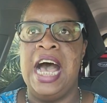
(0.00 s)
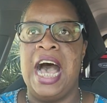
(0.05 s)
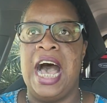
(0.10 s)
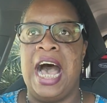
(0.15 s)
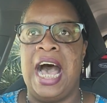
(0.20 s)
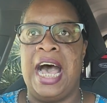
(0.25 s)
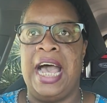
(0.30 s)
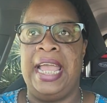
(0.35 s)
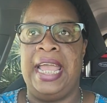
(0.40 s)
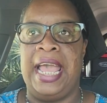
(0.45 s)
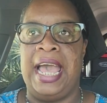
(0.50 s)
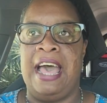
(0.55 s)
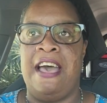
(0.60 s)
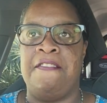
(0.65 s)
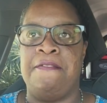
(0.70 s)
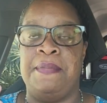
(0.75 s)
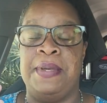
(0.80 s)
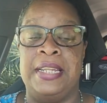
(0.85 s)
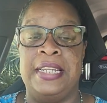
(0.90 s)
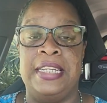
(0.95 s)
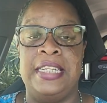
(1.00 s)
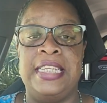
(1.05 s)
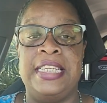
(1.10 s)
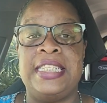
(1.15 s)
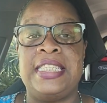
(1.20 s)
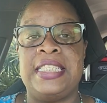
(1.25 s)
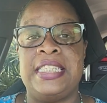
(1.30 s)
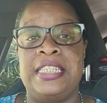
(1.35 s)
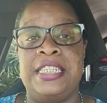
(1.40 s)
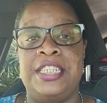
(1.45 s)
I have been
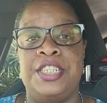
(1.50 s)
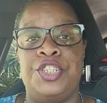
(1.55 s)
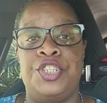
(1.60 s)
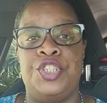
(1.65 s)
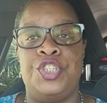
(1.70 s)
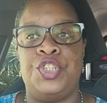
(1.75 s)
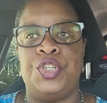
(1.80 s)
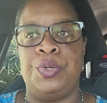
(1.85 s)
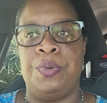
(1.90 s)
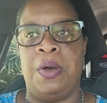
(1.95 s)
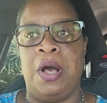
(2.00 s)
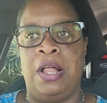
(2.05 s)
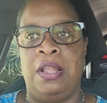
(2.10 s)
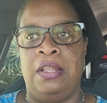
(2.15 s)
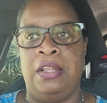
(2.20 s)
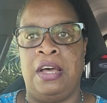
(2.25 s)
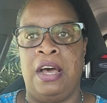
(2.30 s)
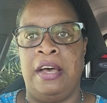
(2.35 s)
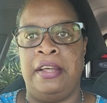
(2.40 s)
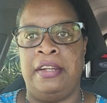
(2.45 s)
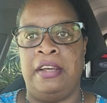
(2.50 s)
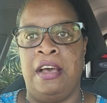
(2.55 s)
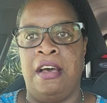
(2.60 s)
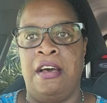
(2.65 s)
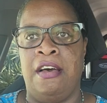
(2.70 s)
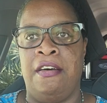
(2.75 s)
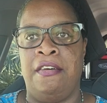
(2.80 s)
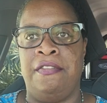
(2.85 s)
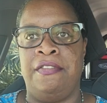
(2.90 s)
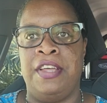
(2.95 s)
listening to a lot
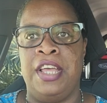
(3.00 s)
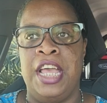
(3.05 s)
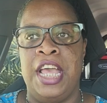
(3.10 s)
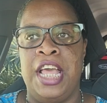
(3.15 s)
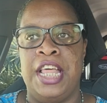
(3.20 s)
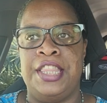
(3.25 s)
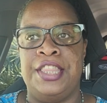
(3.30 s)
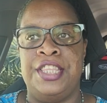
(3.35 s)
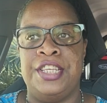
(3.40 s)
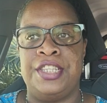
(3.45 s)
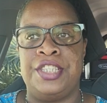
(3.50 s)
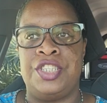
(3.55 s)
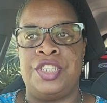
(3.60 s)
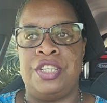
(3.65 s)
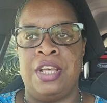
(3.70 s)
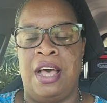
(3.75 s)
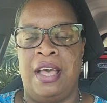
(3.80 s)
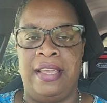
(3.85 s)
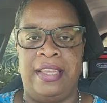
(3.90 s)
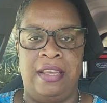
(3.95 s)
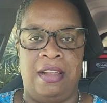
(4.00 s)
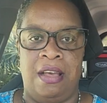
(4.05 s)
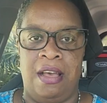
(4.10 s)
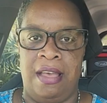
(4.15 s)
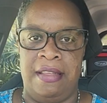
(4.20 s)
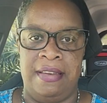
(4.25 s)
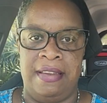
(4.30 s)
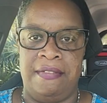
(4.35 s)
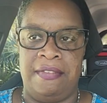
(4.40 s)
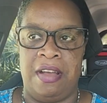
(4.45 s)
of this. I, I
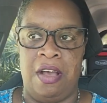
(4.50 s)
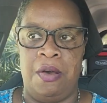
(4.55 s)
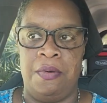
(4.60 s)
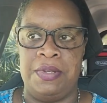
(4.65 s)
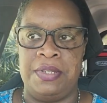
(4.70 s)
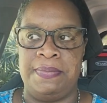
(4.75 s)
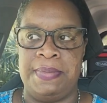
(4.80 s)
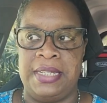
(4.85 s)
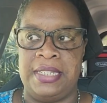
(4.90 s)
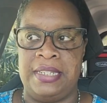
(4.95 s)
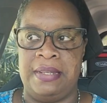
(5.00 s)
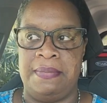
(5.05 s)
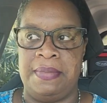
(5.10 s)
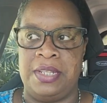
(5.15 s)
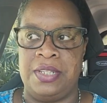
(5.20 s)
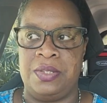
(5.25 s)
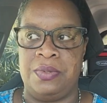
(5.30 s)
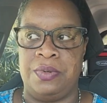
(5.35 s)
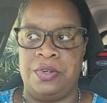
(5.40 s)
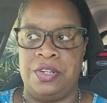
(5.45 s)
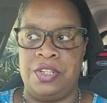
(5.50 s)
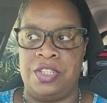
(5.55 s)
never always mess up this word.